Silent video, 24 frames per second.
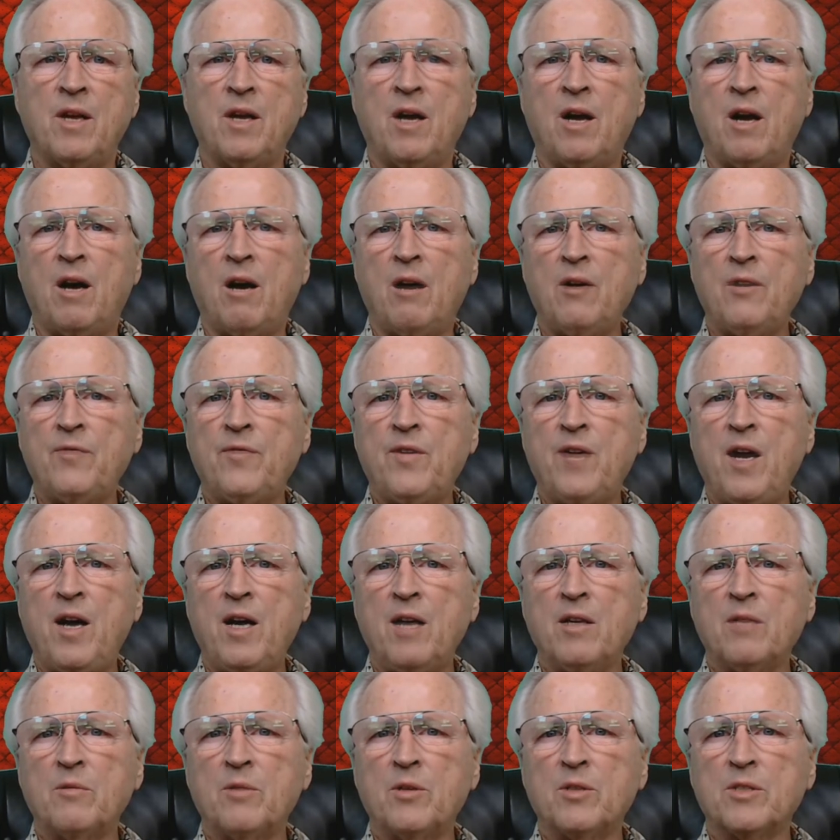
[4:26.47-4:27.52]
Our
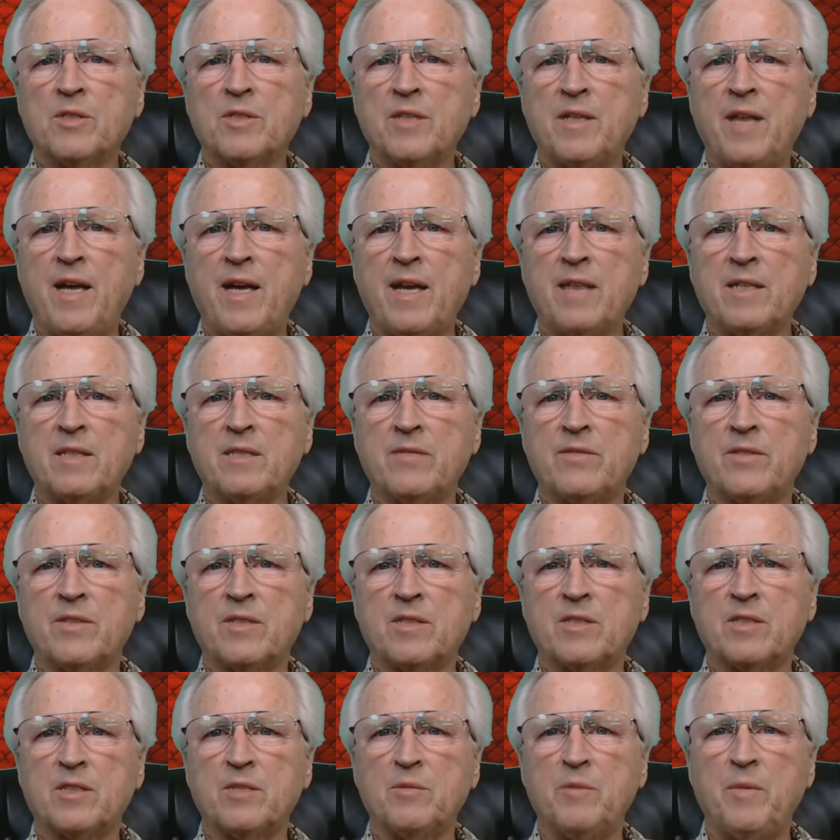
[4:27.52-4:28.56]
followers and
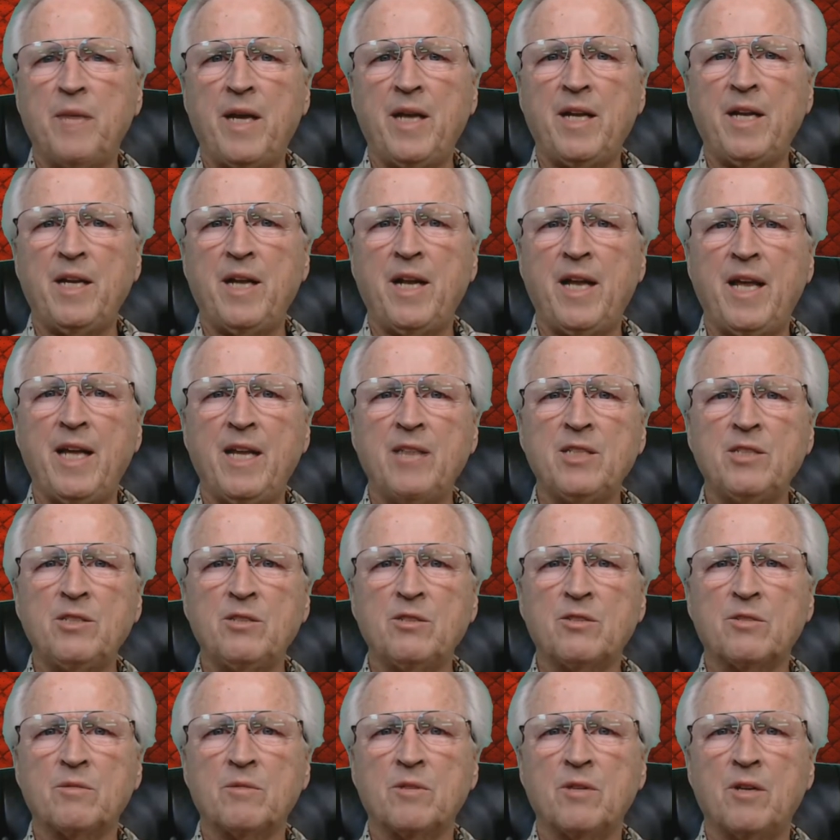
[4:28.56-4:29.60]
activists demanded answers
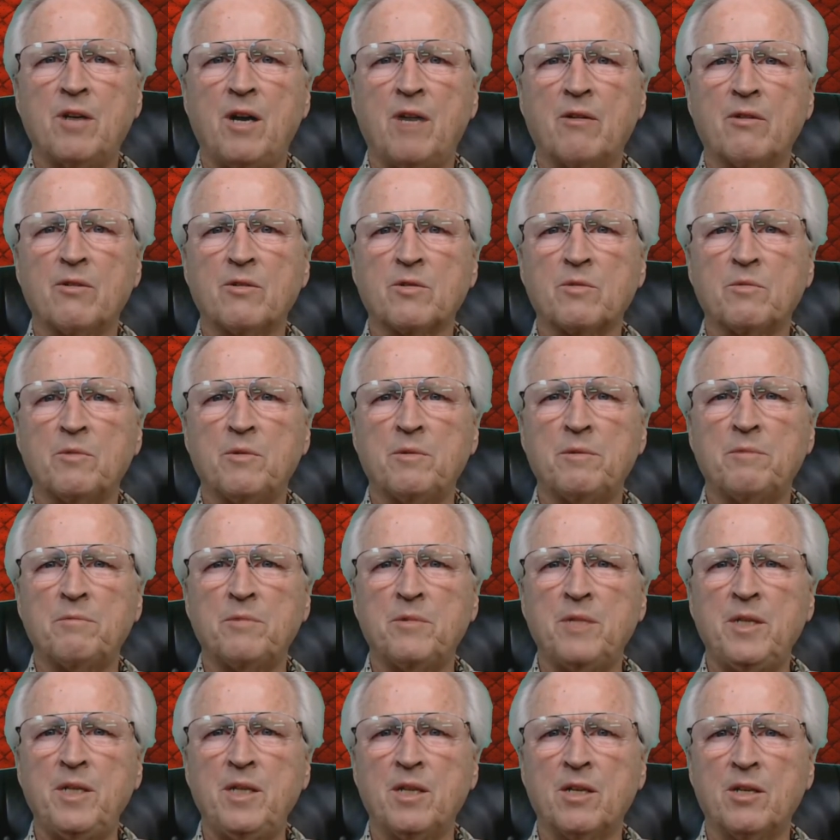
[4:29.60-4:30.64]
from Congress when
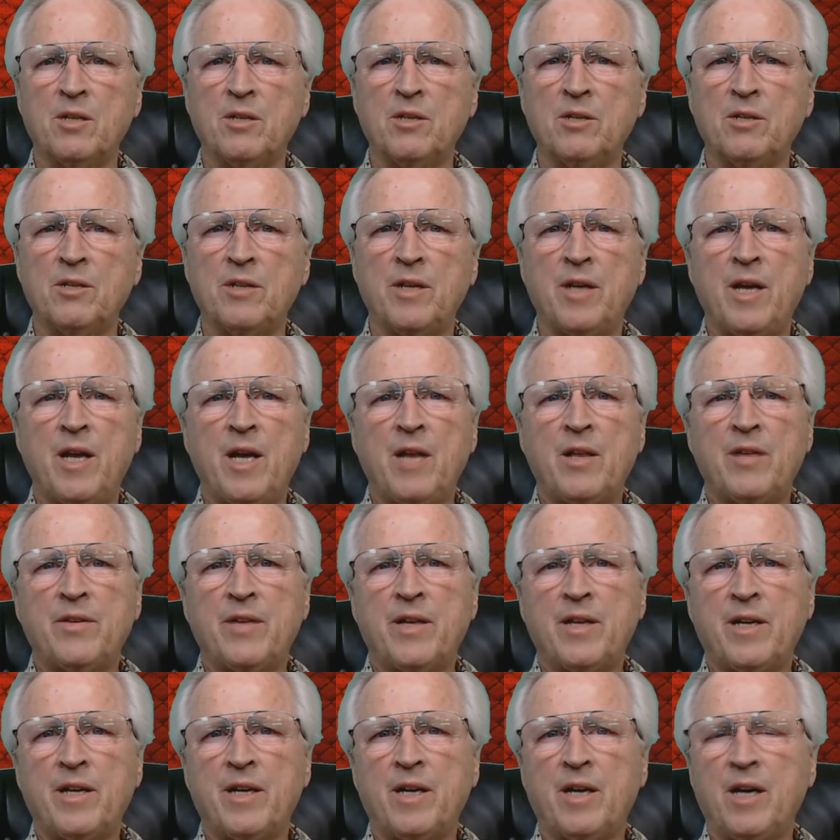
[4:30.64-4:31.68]
we learned that
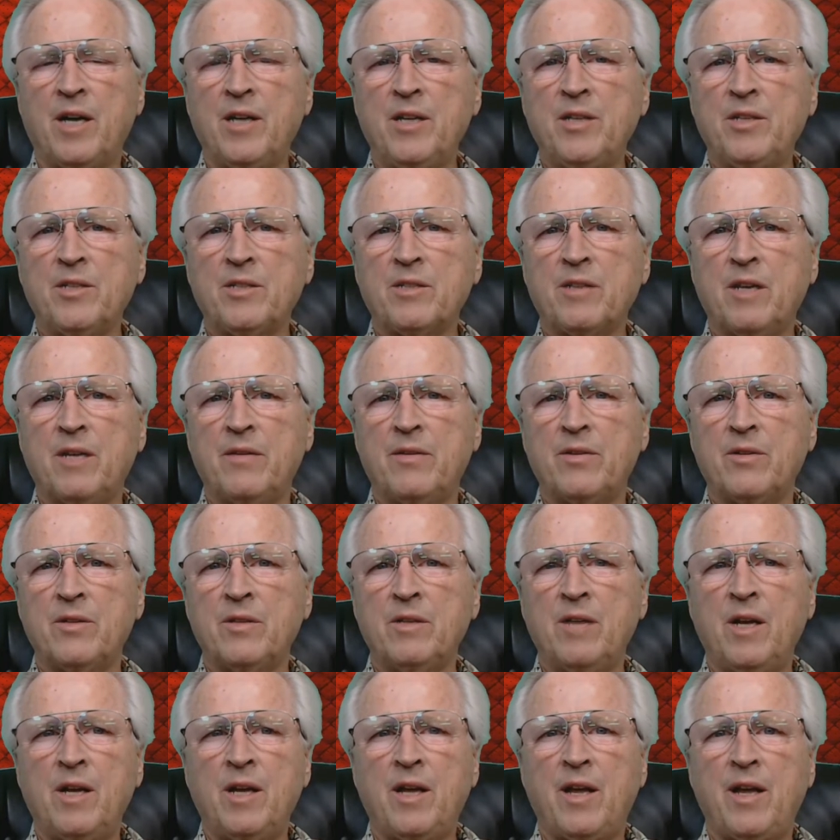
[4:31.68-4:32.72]
an undercover
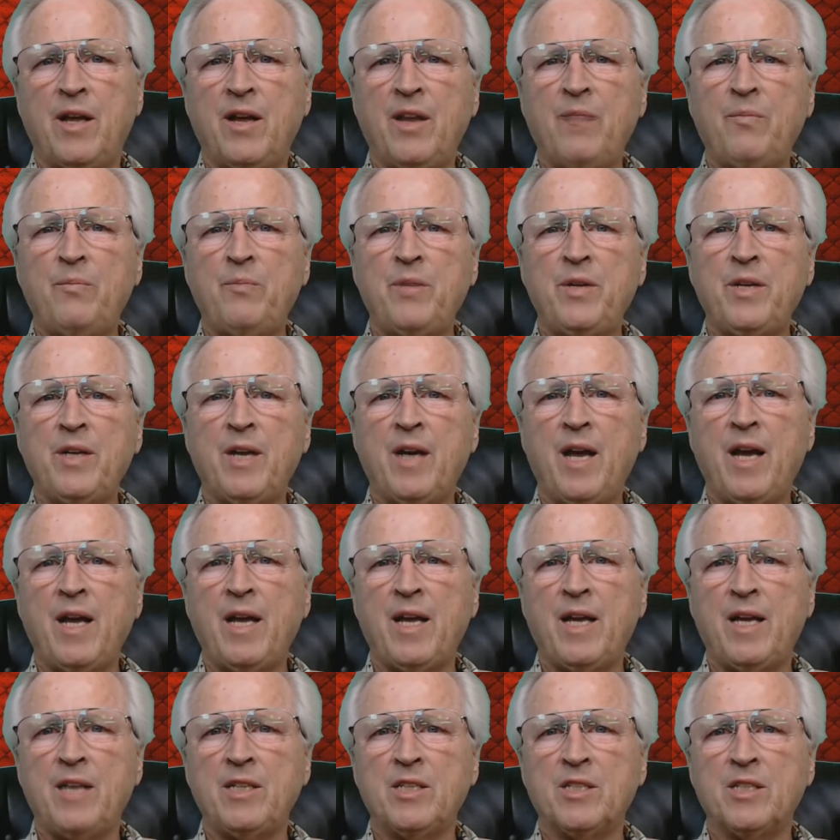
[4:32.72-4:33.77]
FBI
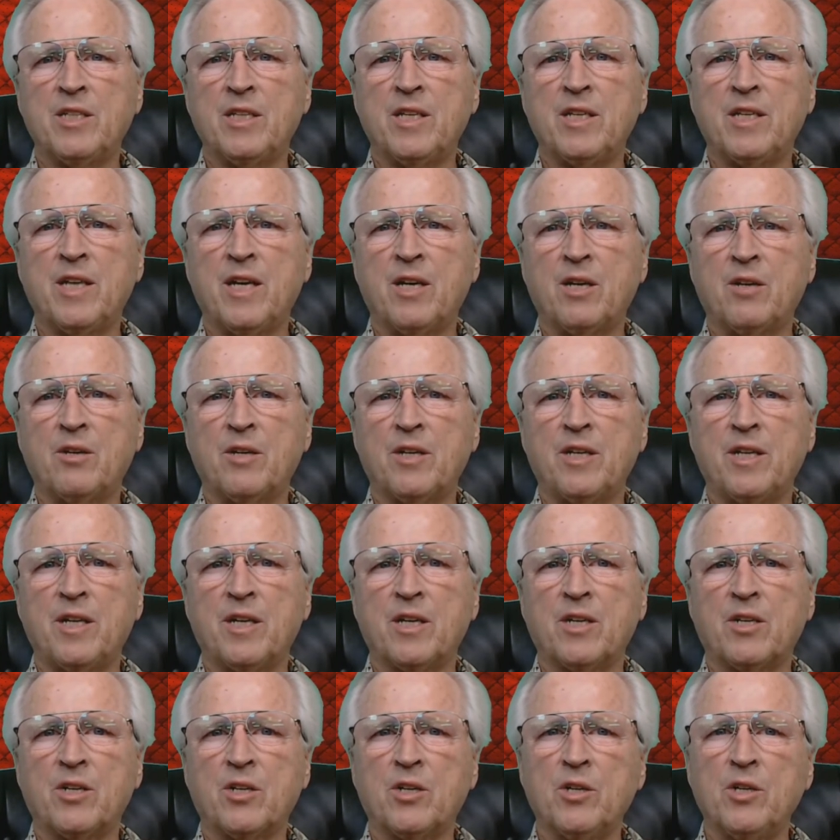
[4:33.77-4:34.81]
agent not only
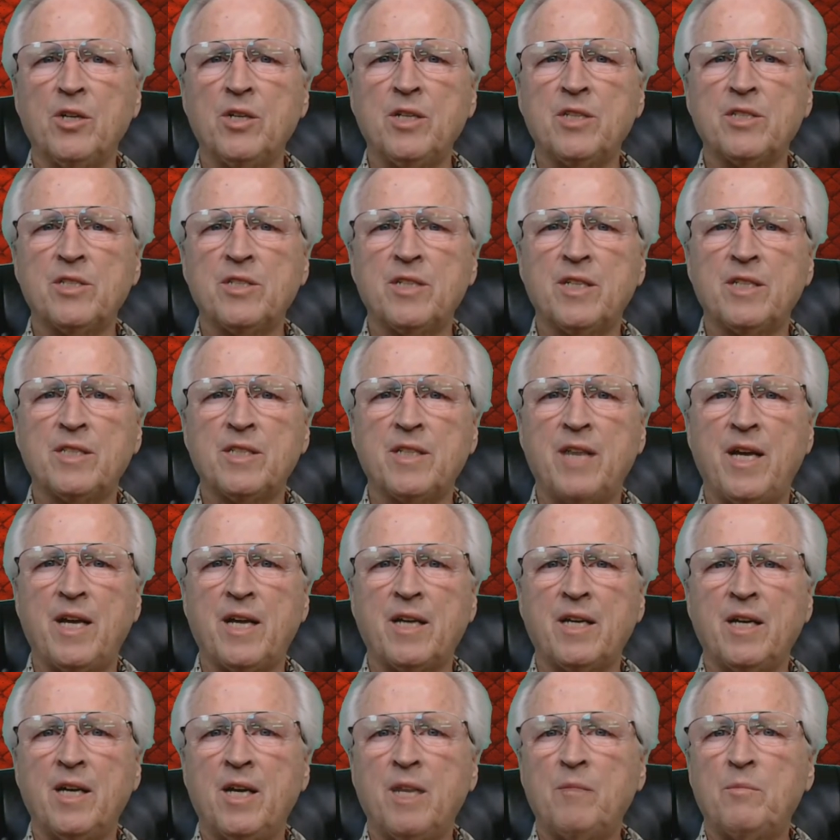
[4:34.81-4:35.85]
encouraged the
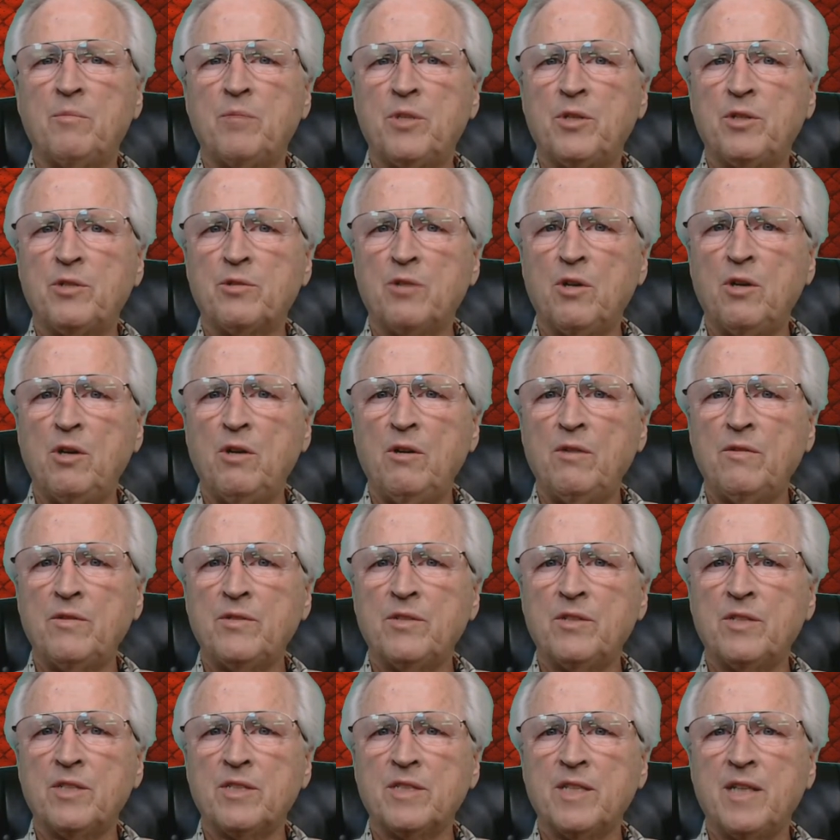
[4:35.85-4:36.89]
attack, but drove to
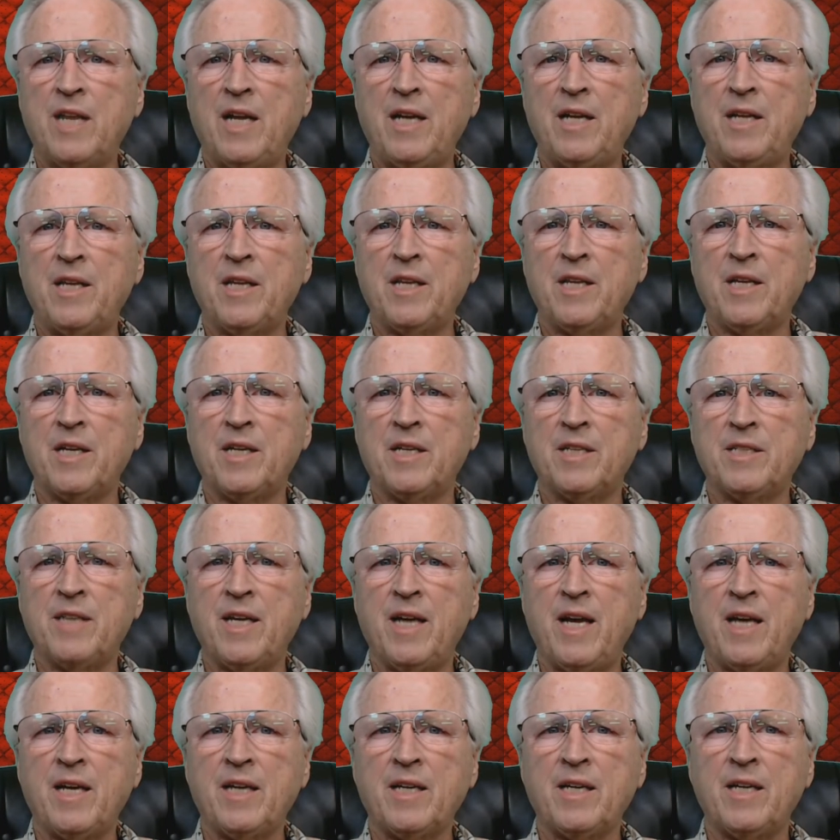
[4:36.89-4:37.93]
the site of the
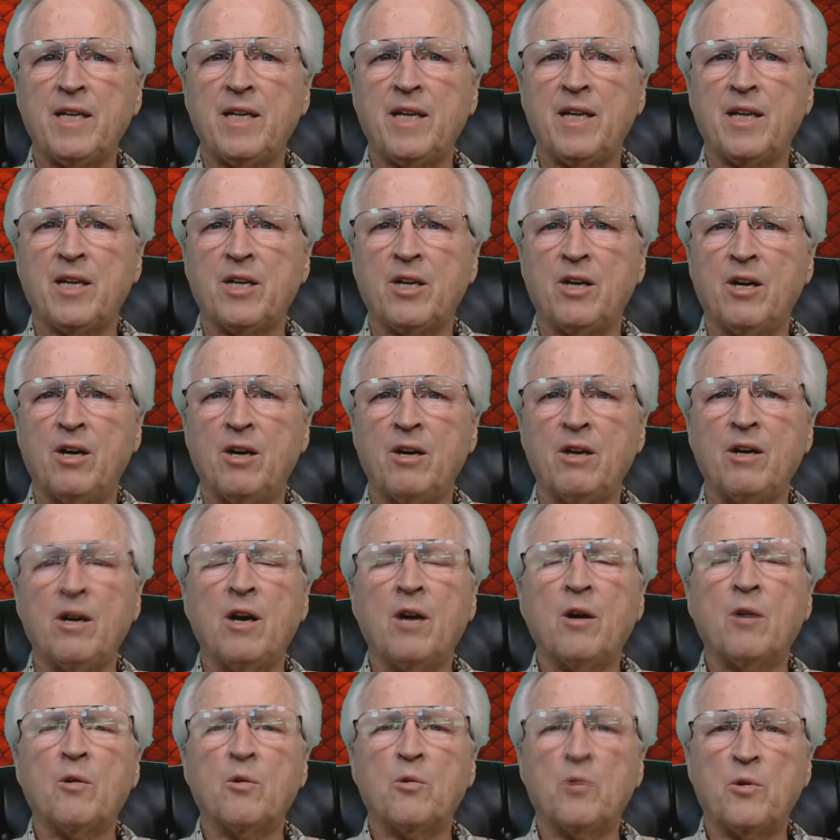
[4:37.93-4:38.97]
attack in a car
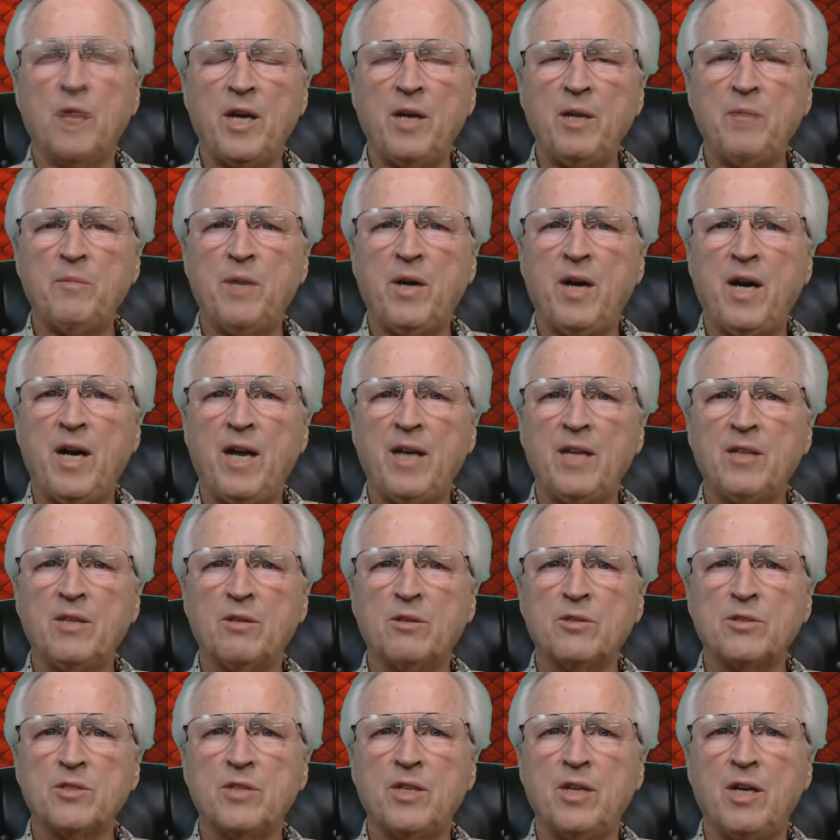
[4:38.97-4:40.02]
right behind
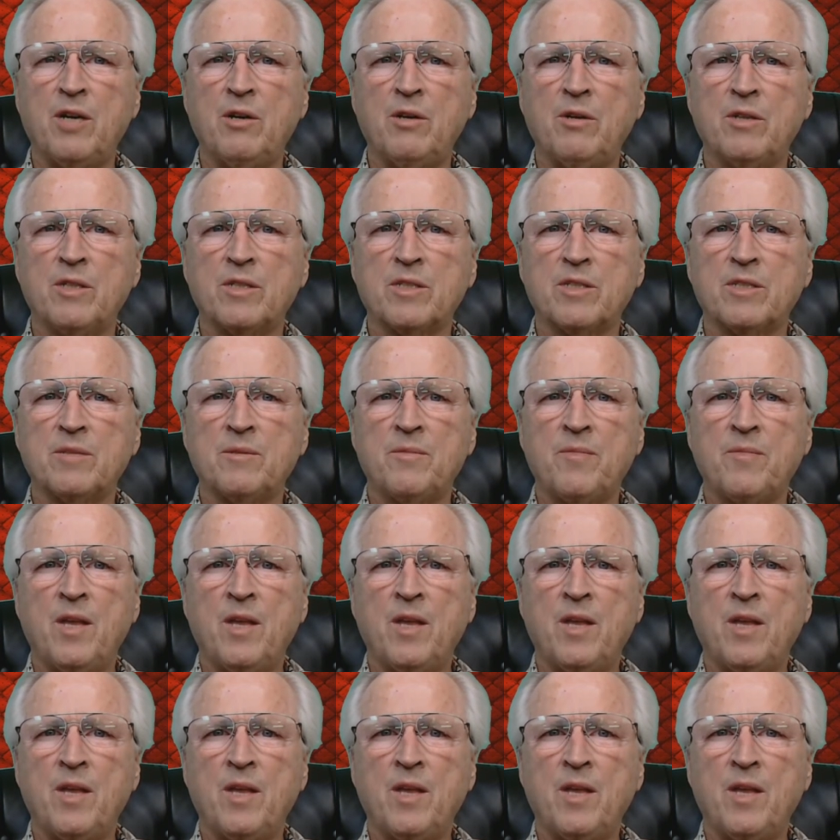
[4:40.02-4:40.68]
those terrorists.